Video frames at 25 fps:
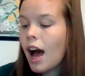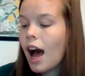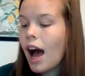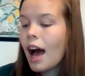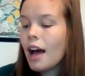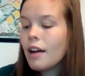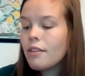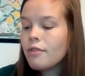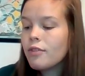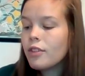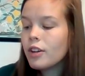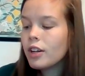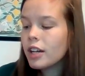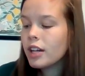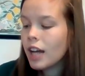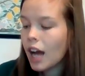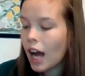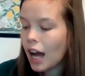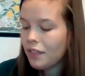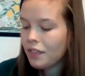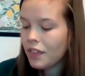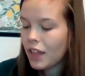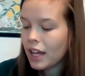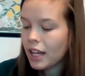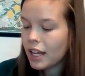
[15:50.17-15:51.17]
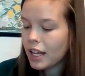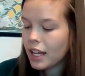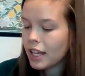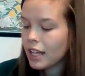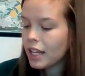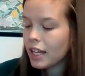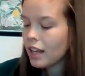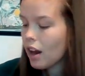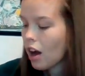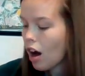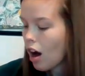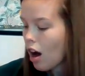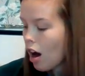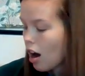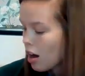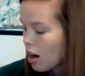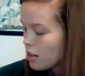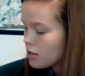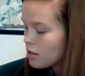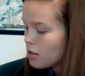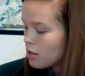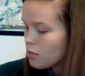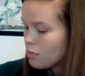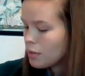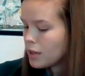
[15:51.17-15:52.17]
I forgot that it can
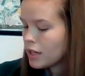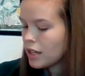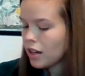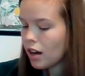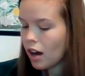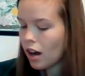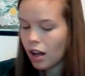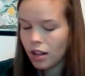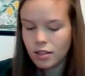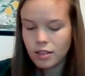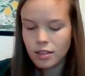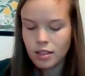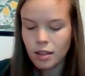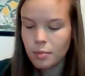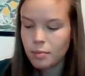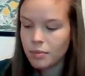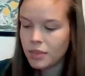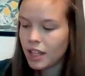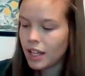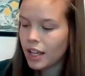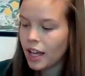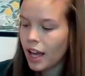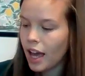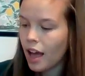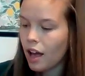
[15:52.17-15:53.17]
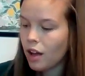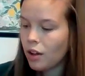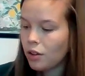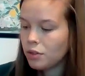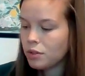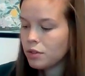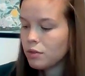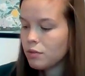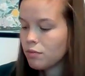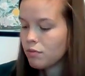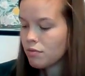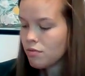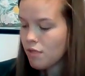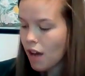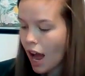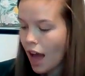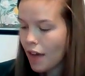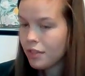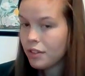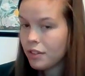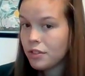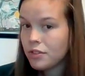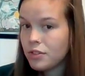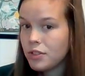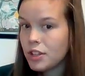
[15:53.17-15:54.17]
also be called something else
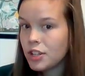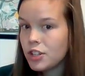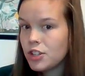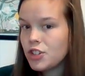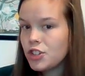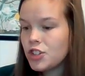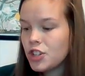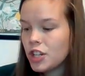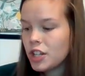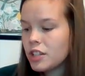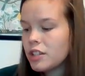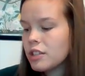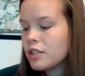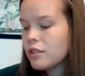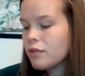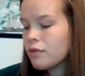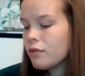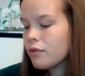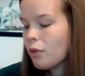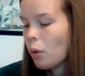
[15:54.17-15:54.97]
rather than just